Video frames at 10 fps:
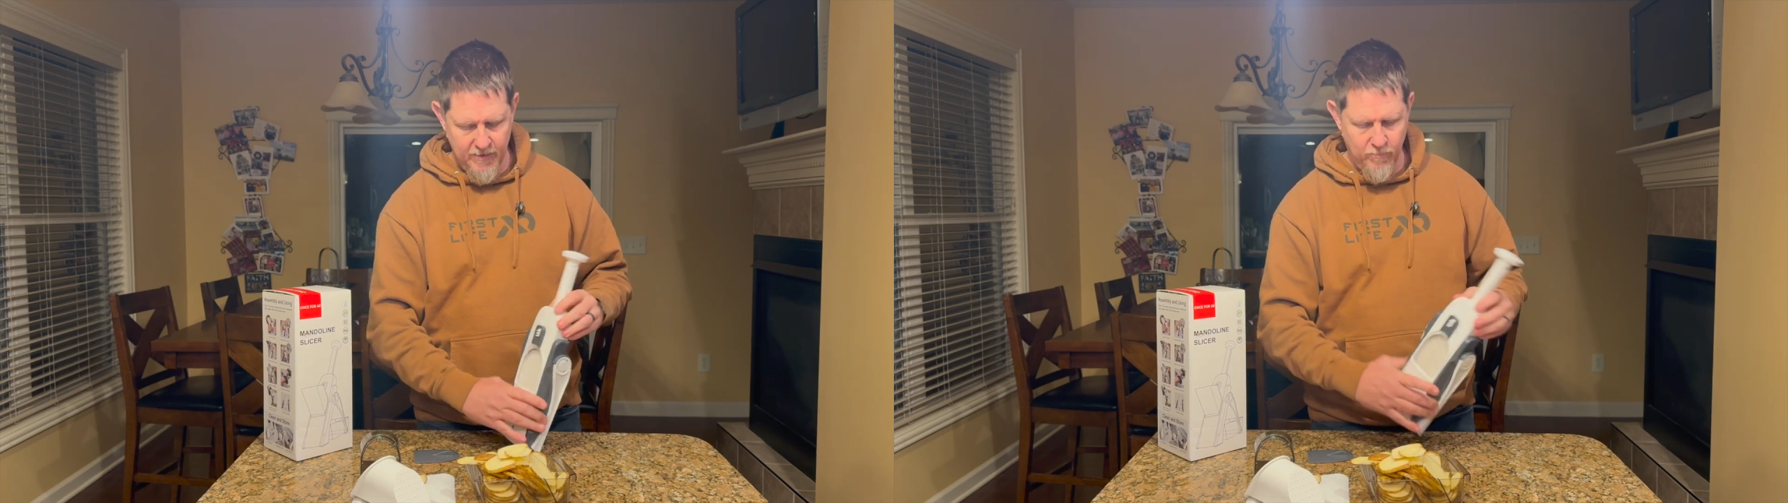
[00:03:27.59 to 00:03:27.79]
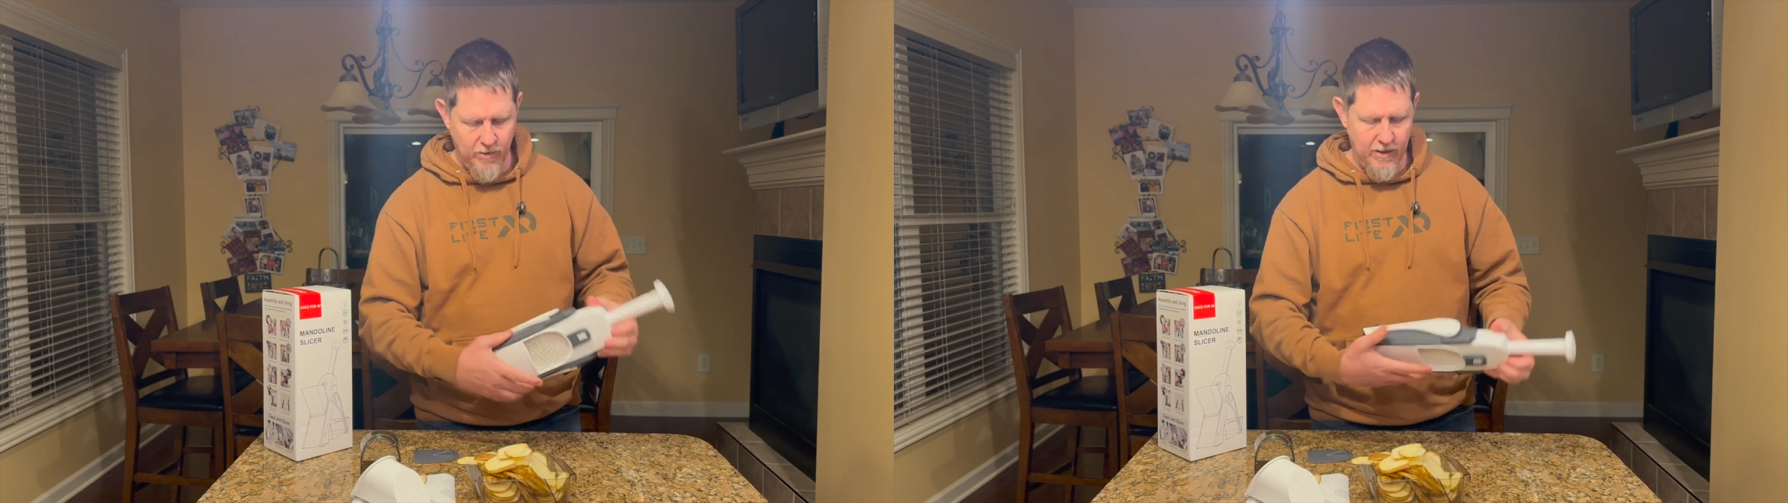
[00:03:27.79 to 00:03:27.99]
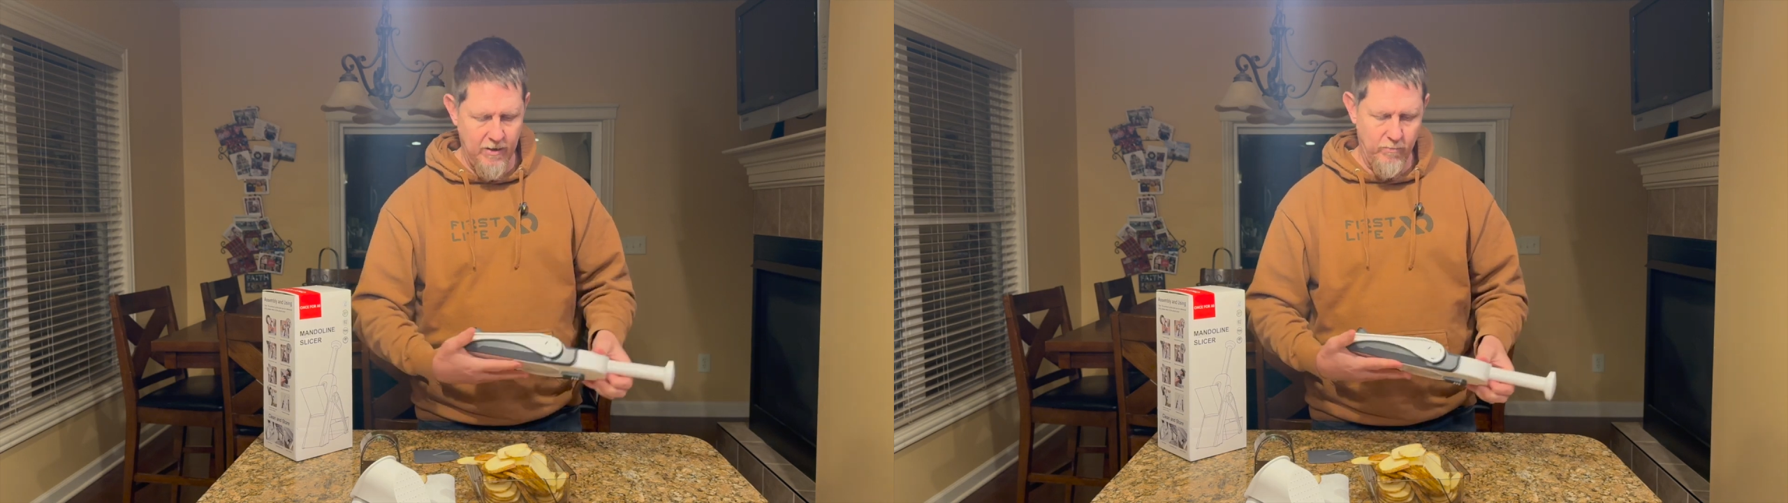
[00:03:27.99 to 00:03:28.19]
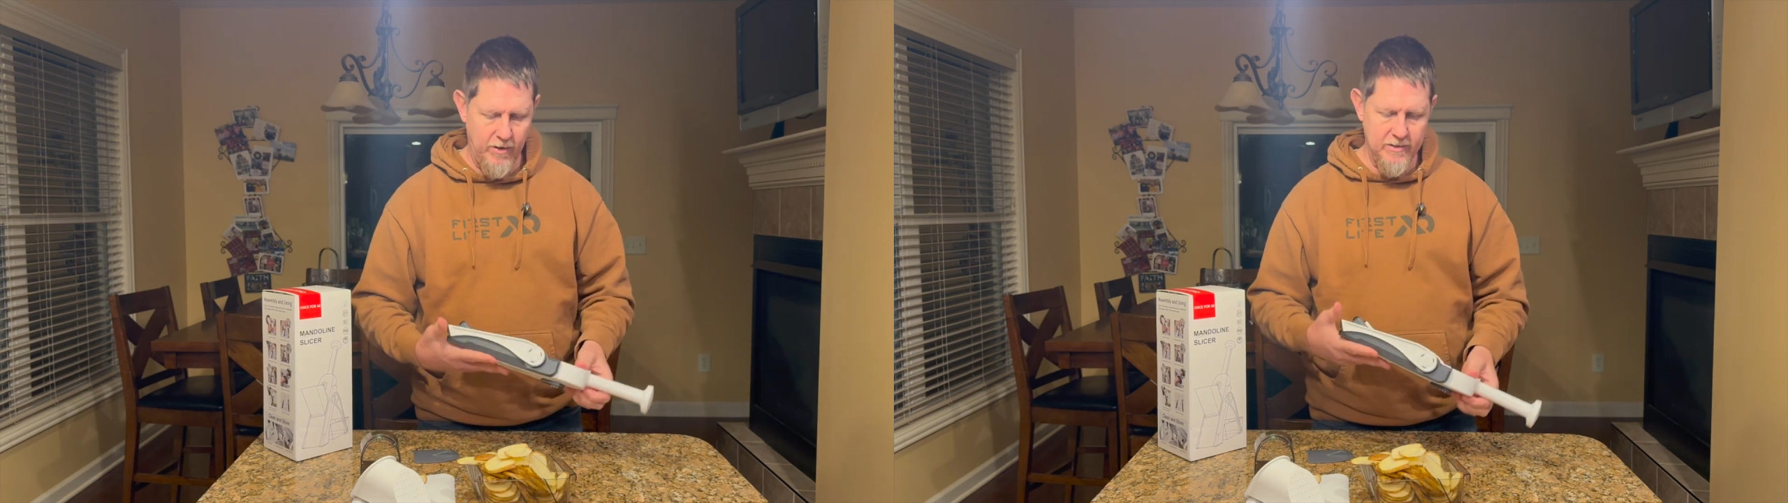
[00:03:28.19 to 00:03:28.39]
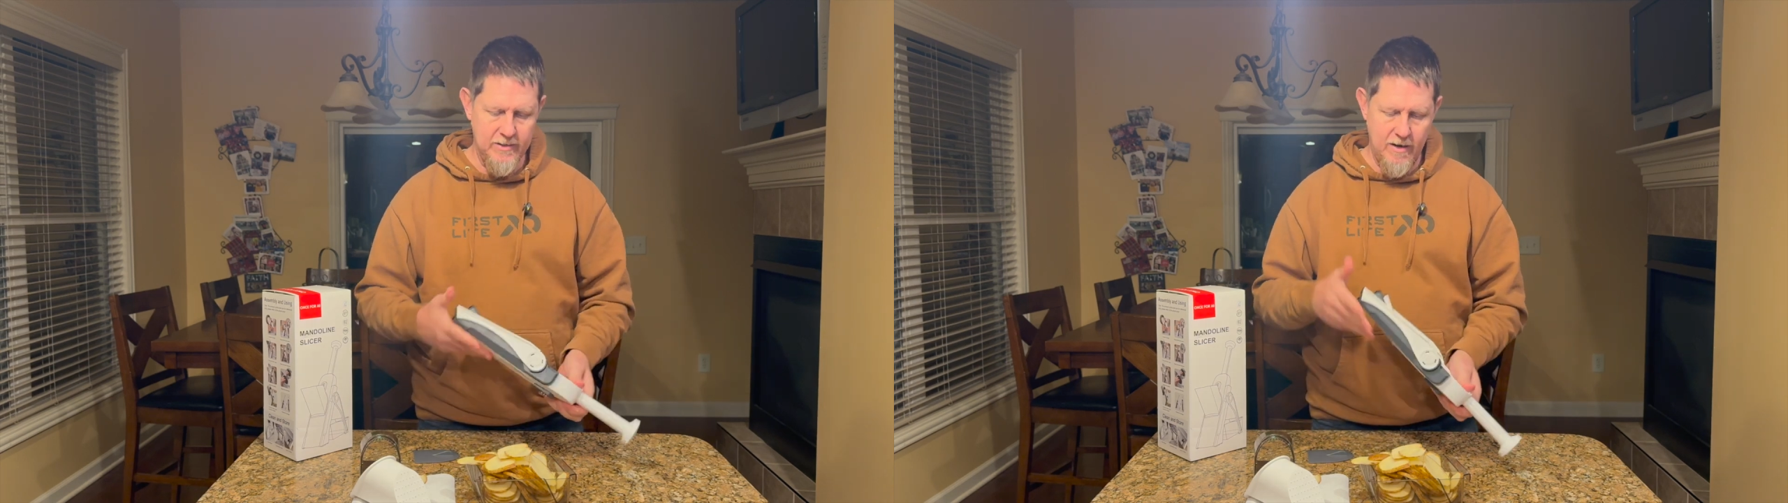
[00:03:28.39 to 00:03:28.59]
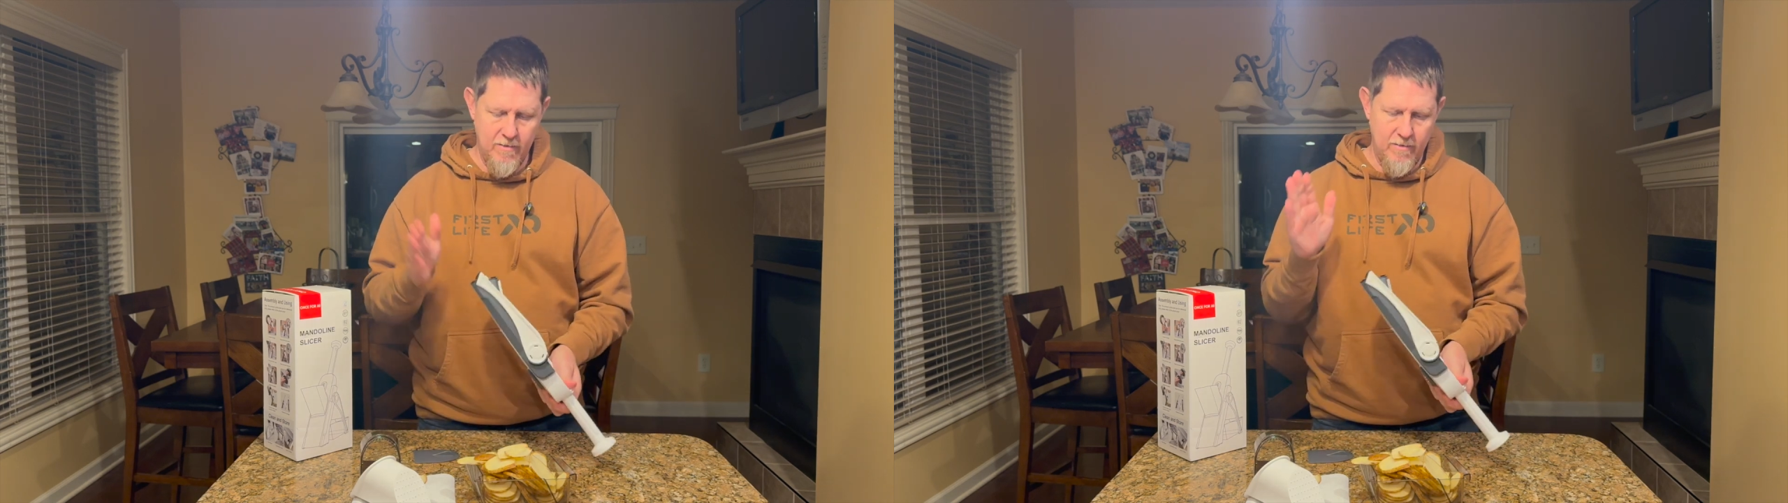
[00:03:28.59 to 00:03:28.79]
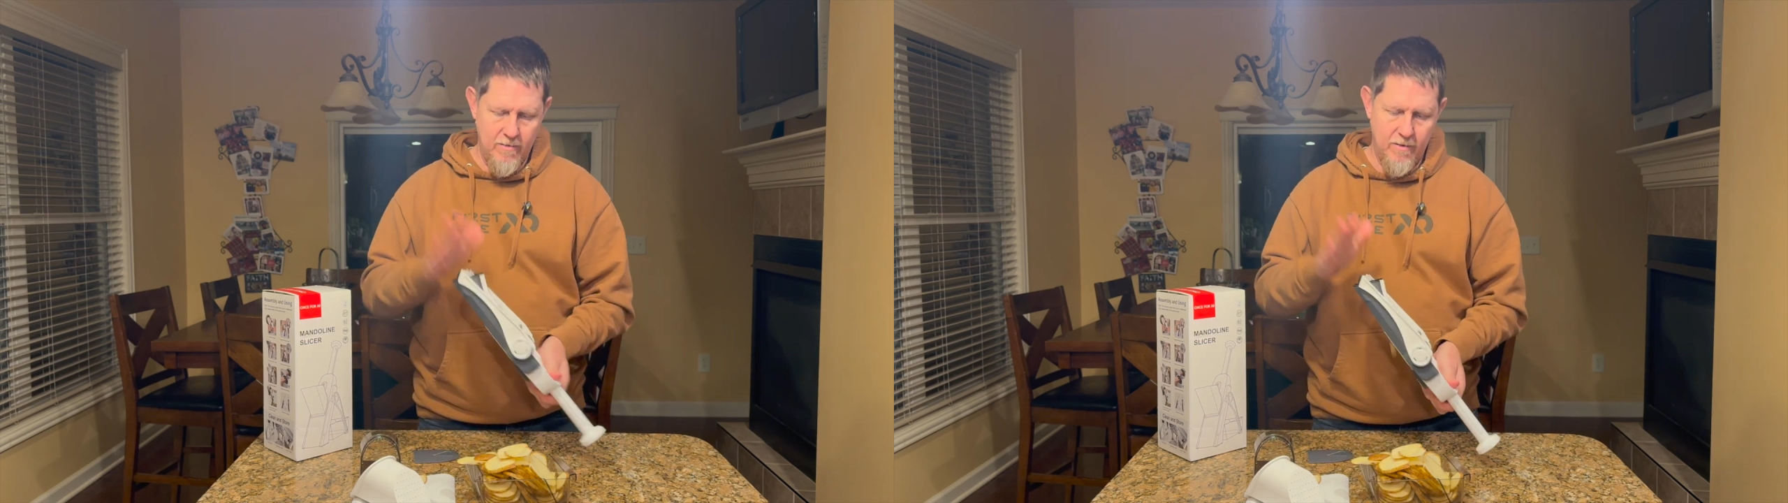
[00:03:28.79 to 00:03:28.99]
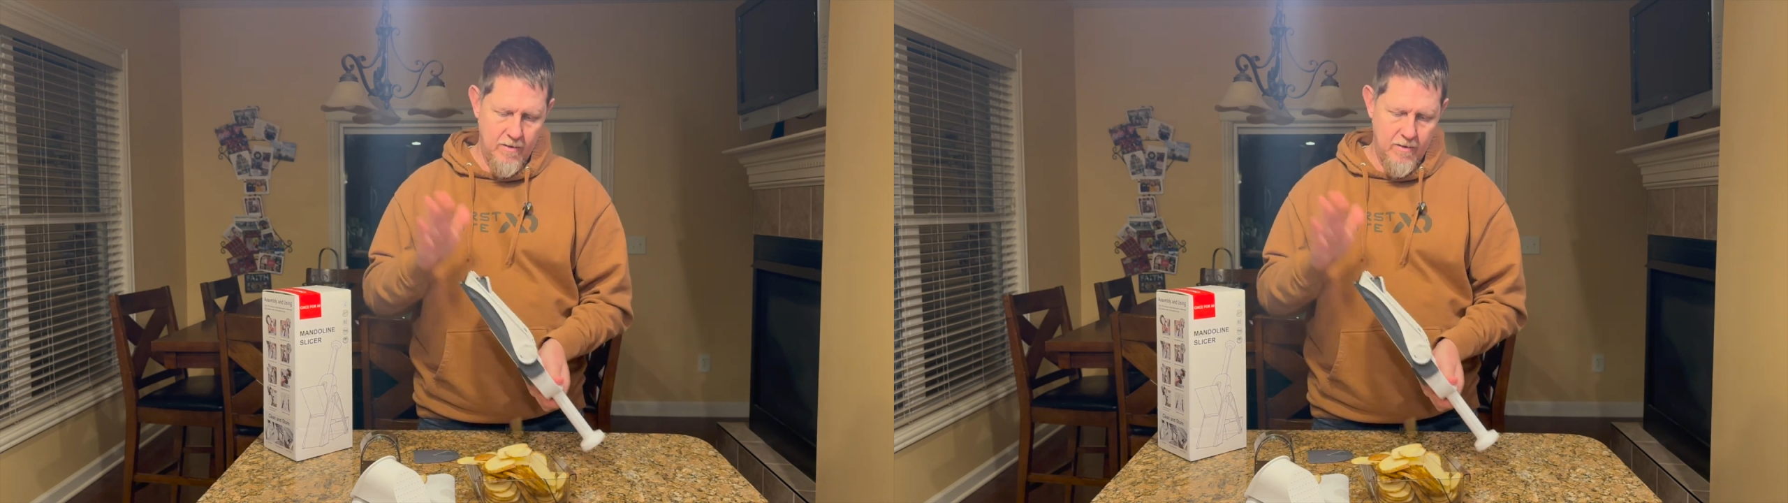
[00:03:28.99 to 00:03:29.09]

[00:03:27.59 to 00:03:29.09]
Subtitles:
We'll get it rinsed out.